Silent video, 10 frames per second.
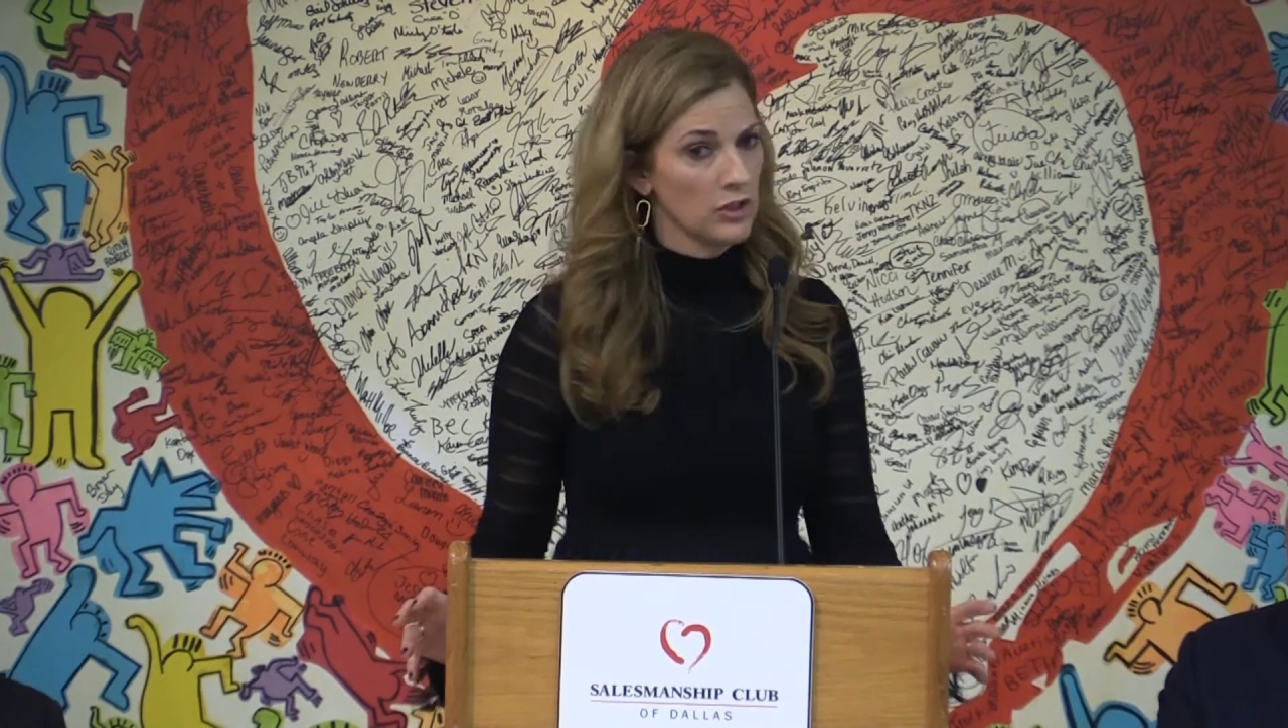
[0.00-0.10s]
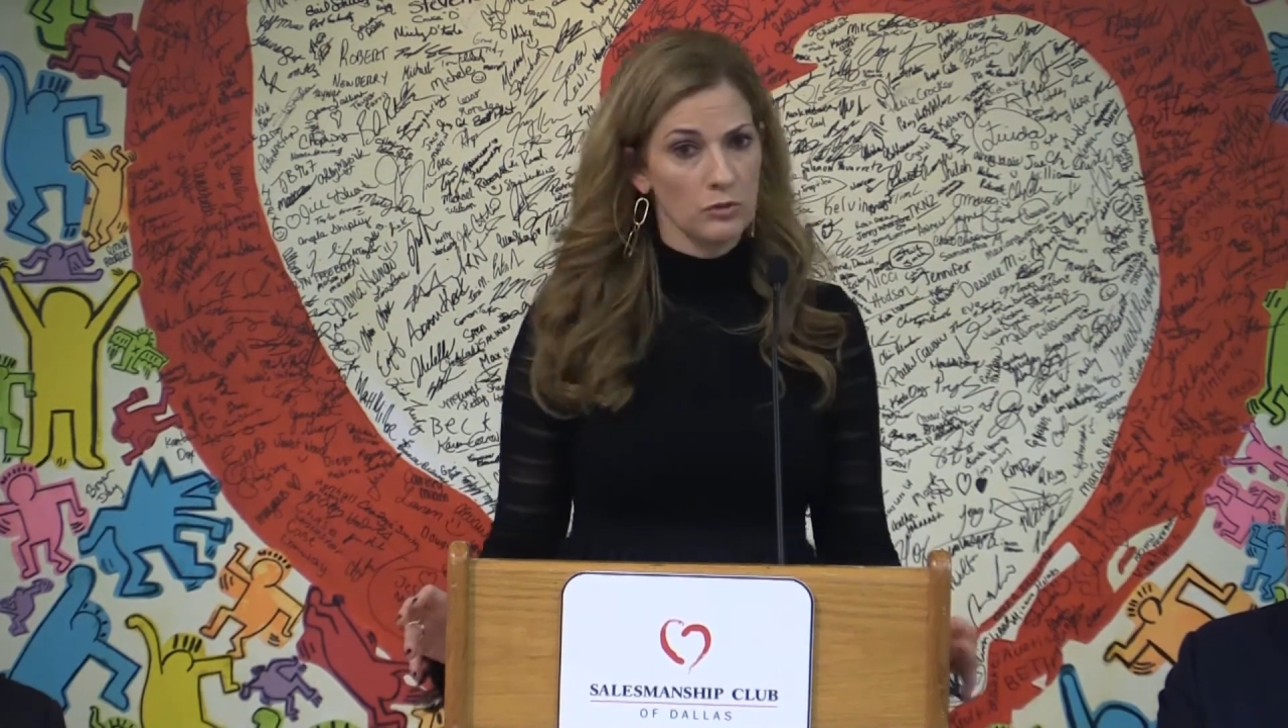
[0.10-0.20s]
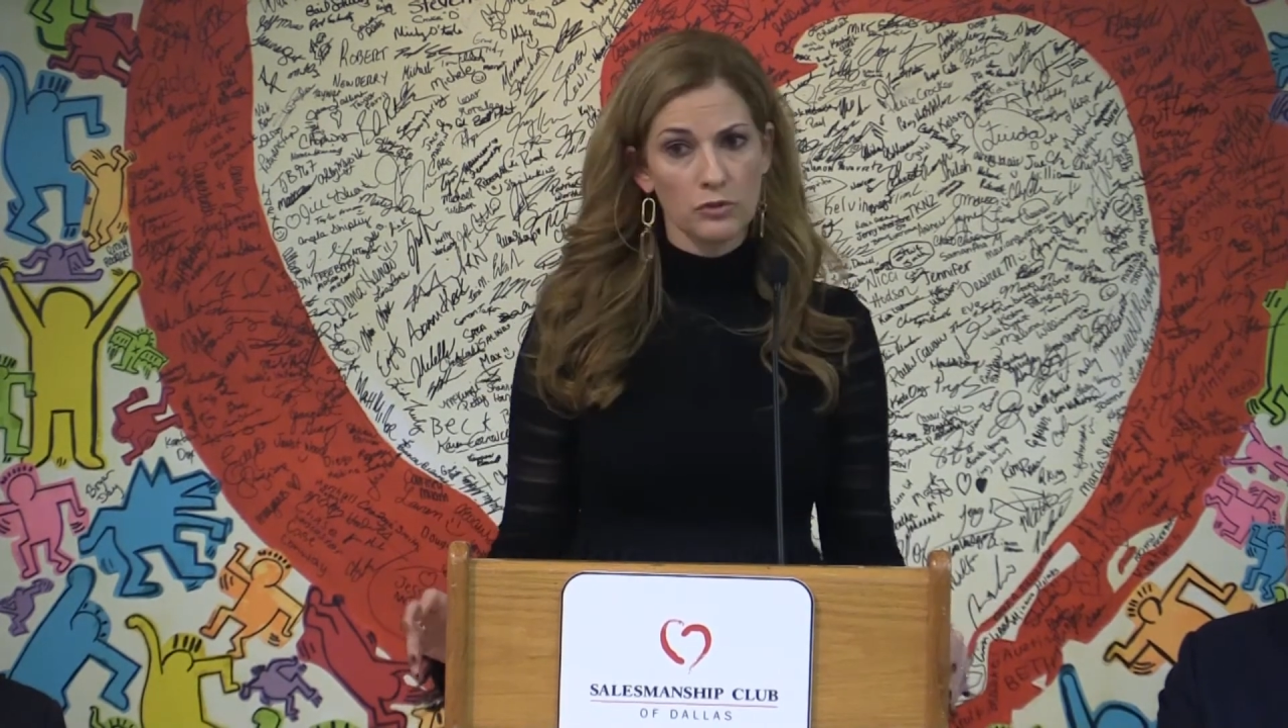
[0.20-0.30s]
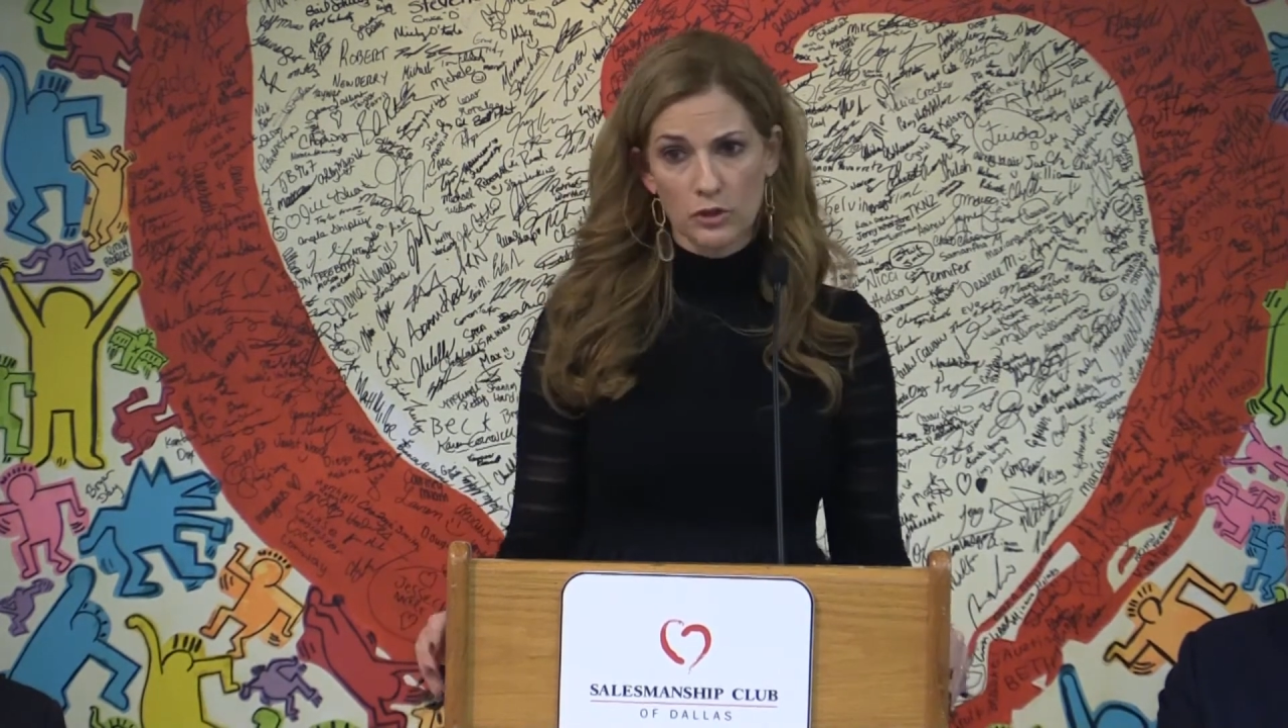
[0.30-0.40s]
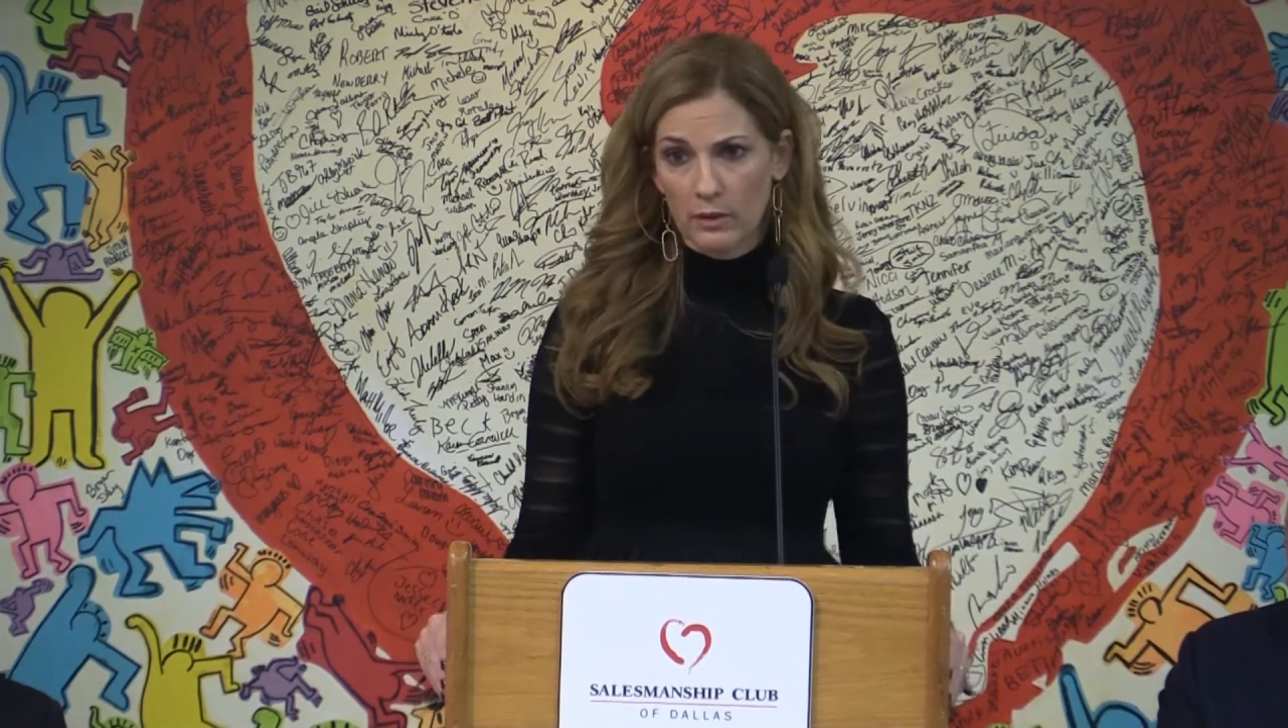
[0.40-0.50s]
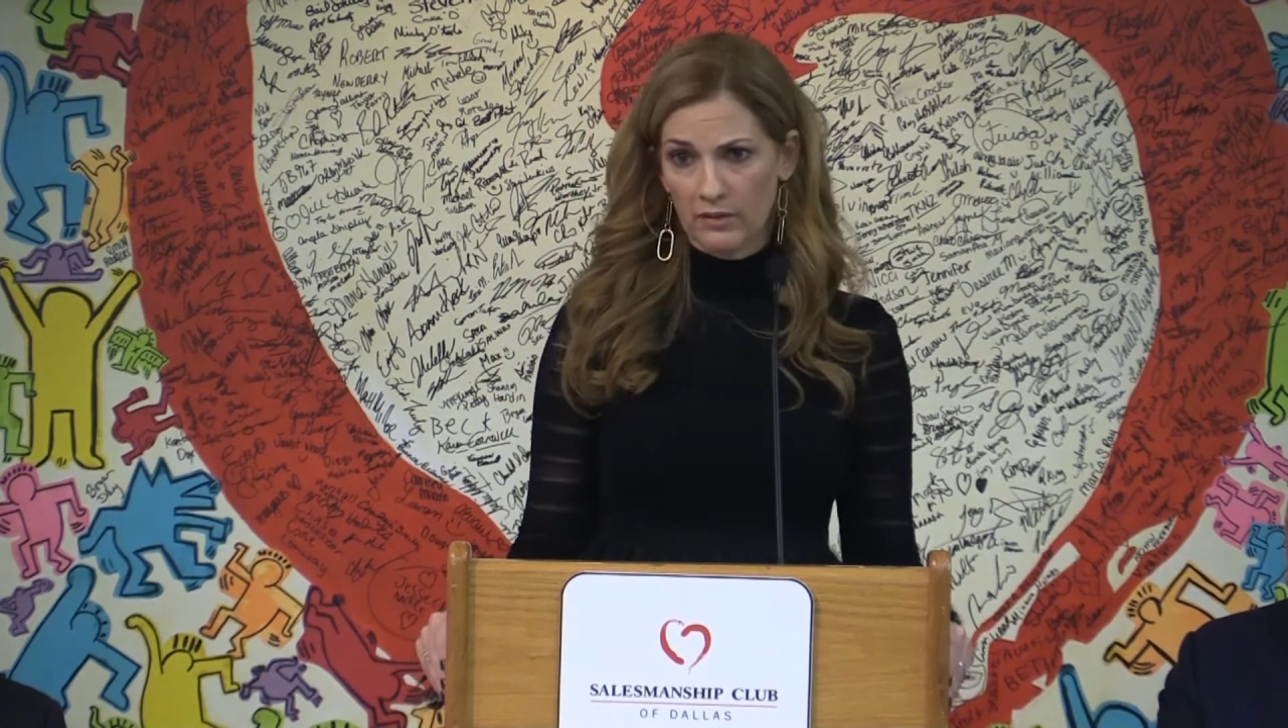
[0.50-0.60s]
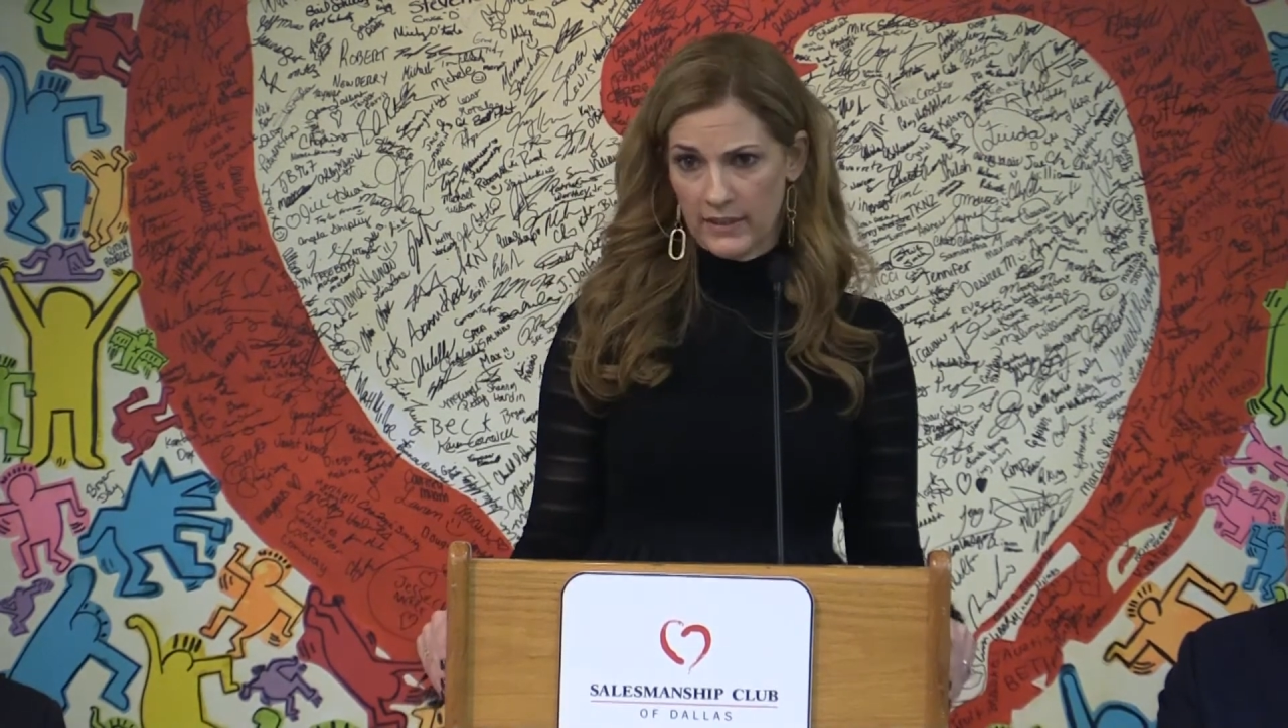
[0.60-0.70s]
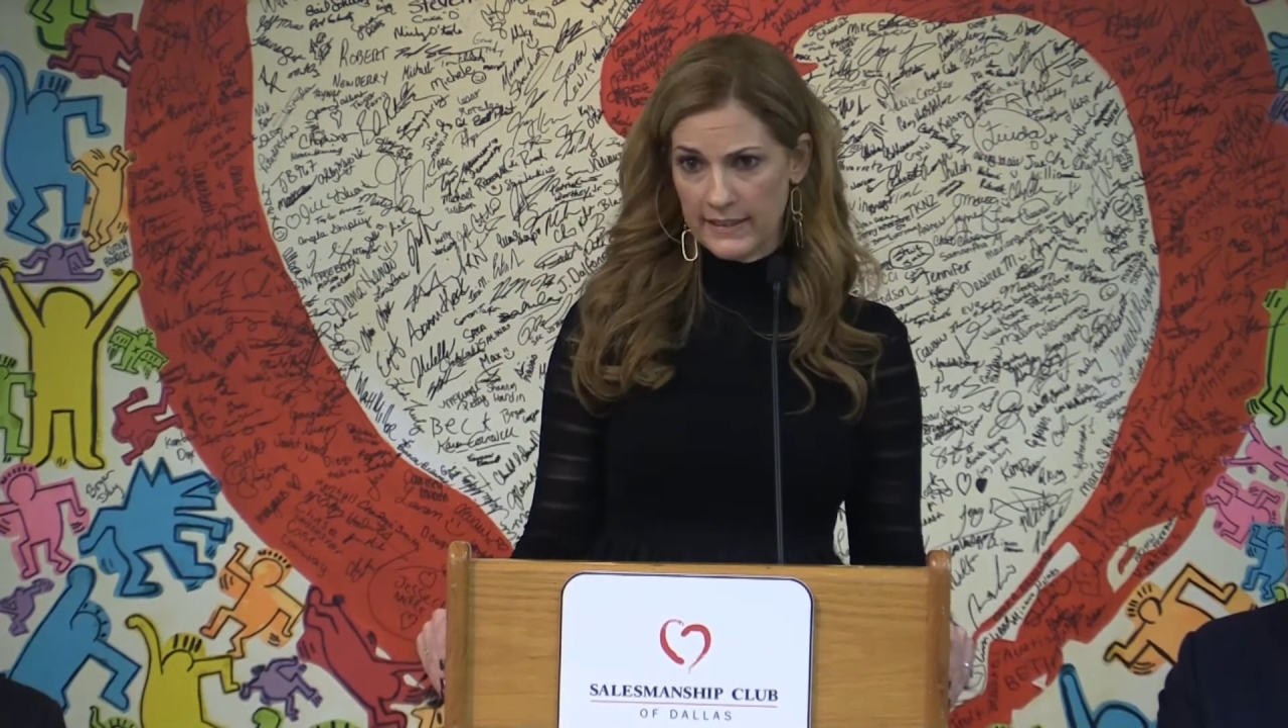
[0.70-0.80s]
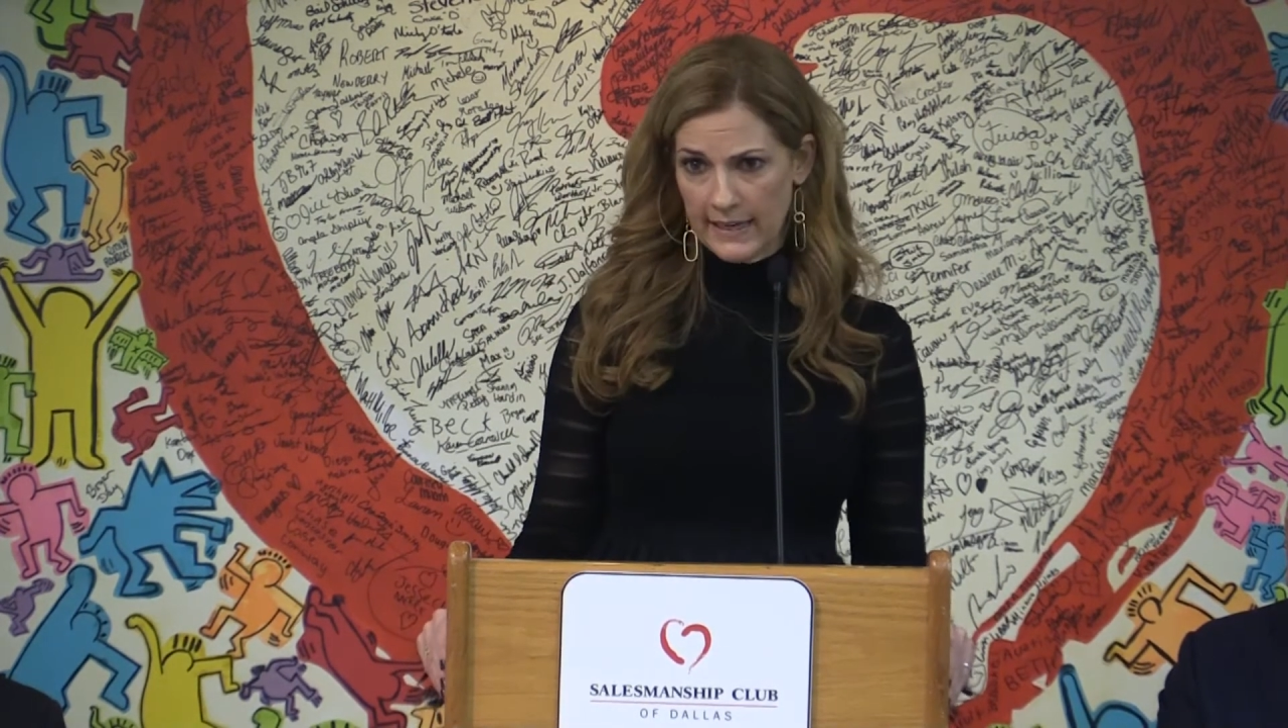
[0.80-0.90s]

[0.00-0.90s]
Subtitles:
and you do every